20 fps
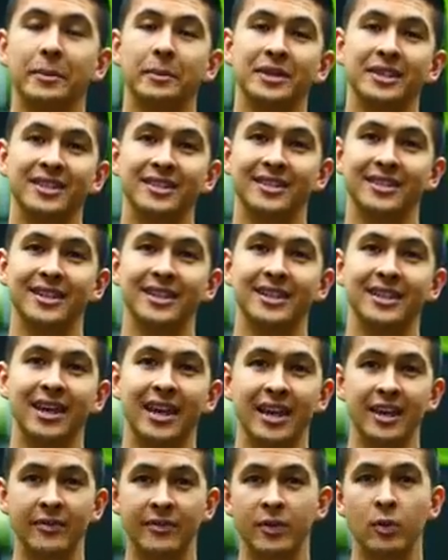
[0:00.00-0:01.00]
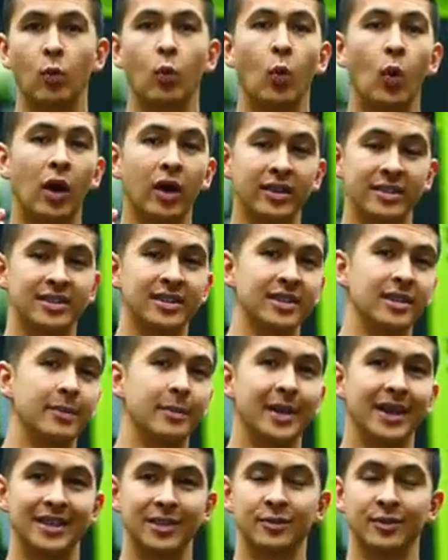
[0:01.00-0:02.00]
able to see that if you want to see the
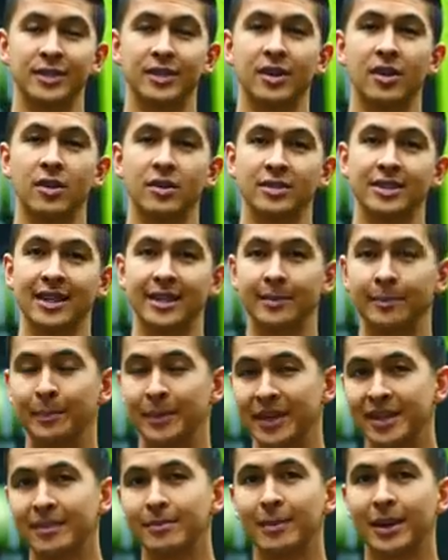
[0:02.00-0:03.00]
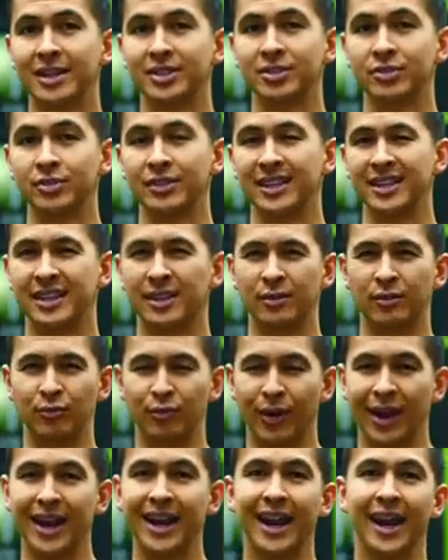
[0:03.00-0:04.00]
best results and build muscle in the
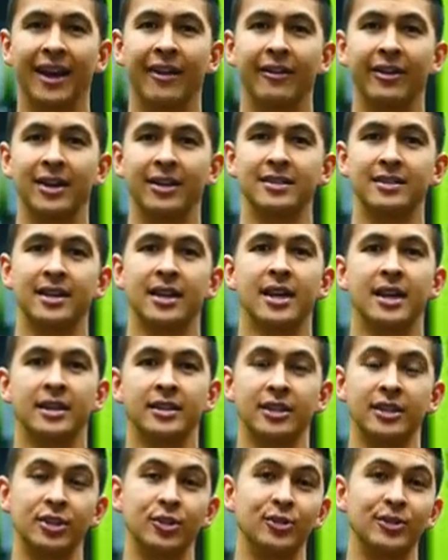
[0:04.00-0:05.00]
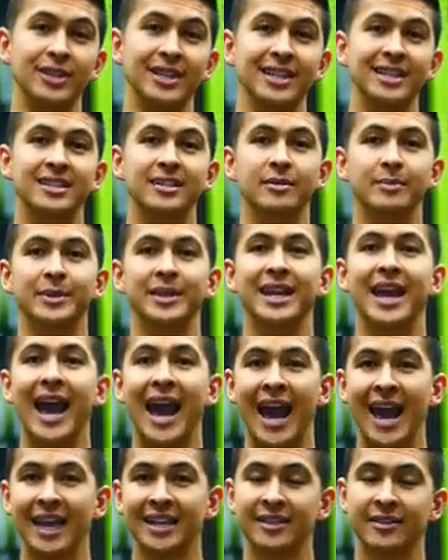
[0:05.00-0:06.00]
right areas, then you need to be
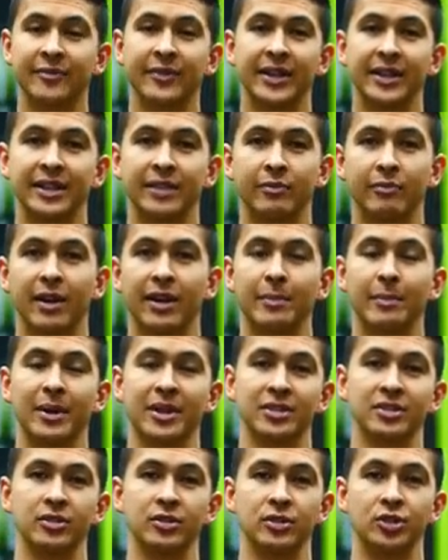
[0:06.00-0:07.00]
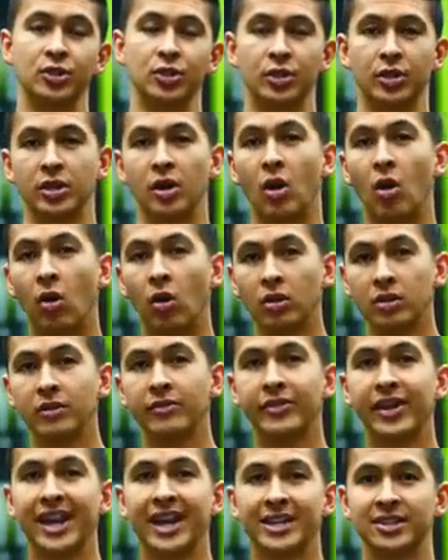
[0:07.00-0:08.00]
activating the right muscles during all
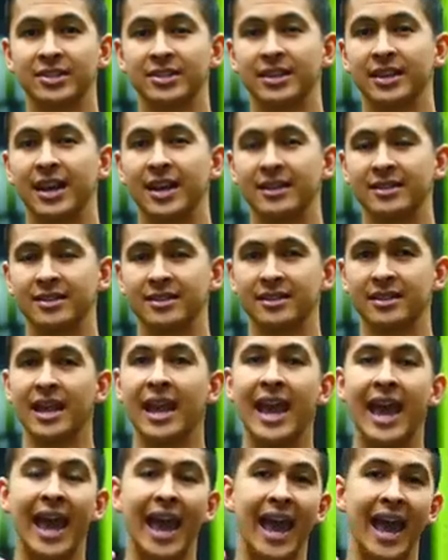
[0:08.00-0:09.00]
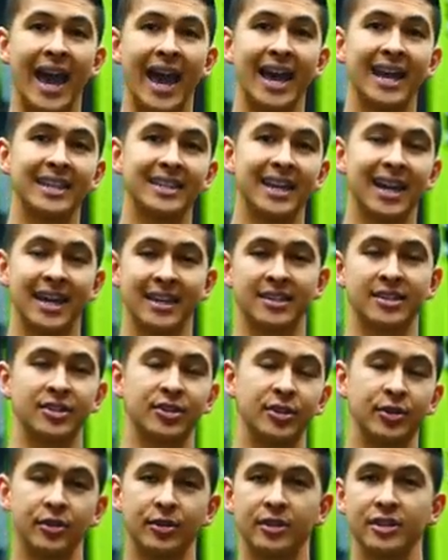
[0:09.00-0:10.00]
of your exercises and
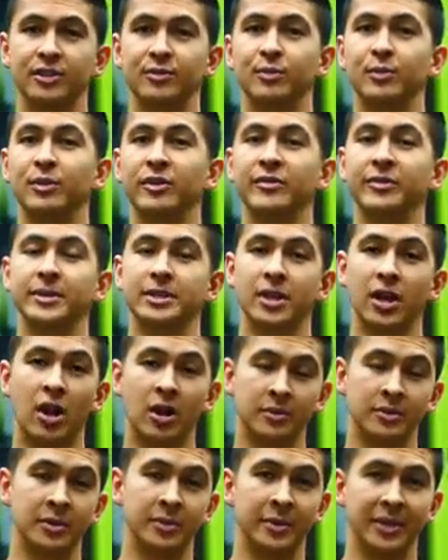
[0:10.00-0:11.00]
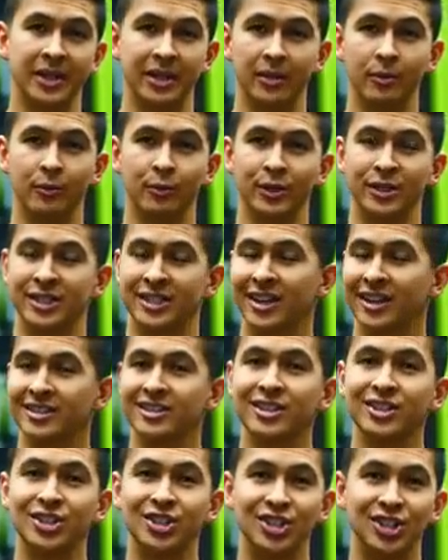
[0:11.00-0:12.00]
executing these movements optimally, which
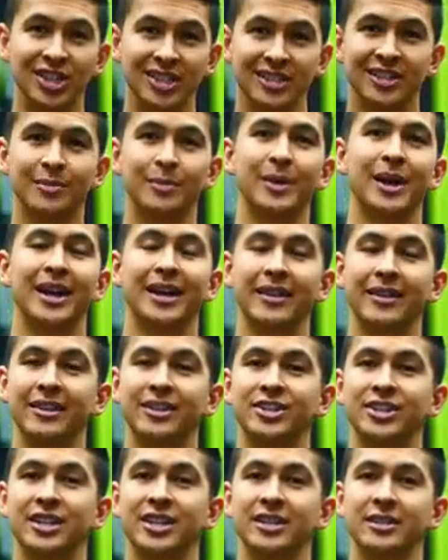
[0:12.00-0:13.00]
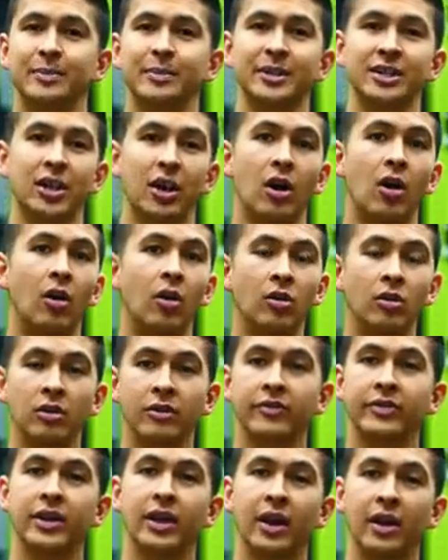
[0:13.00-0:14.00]
doesn't just apply to the chest, but to all
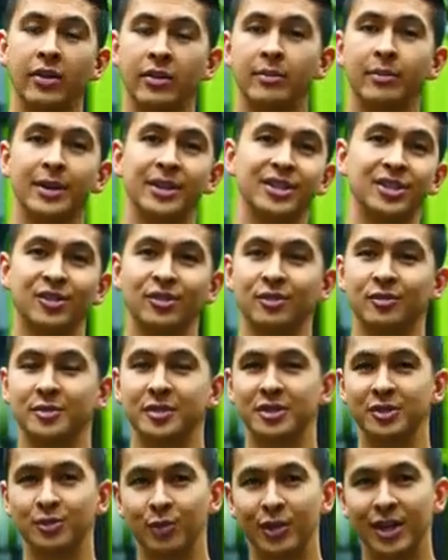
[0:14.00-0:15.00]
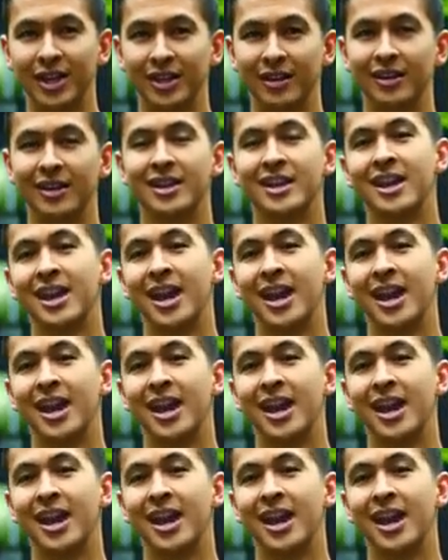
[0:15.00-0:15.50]
of your other muscle groups as well.